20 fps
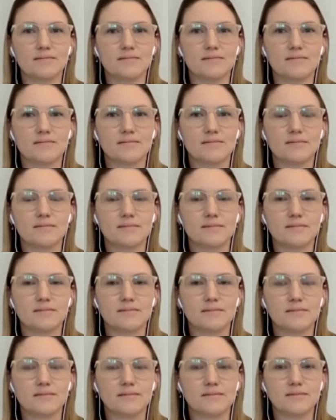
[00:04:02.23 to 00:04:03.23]

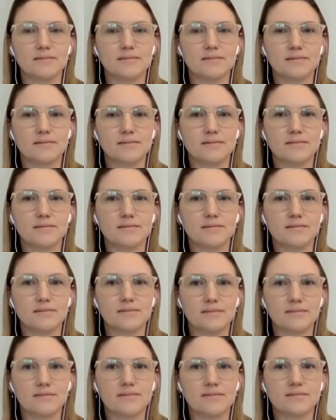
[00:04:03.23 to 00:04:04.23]

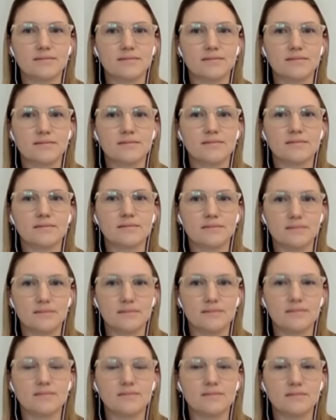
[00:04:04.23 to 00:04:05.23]

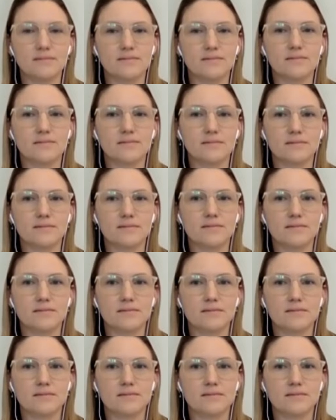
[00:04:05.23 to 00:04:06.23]

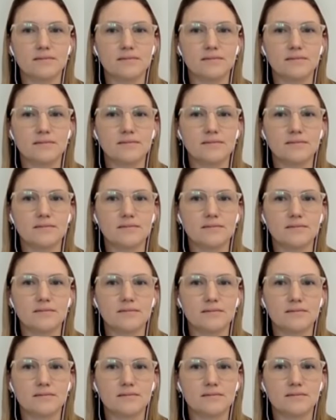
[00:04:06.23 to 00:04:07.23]

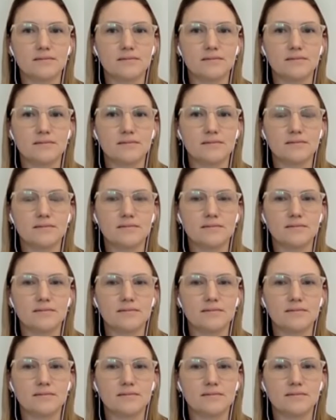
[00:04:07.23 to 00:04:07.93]
The person shown says nothing.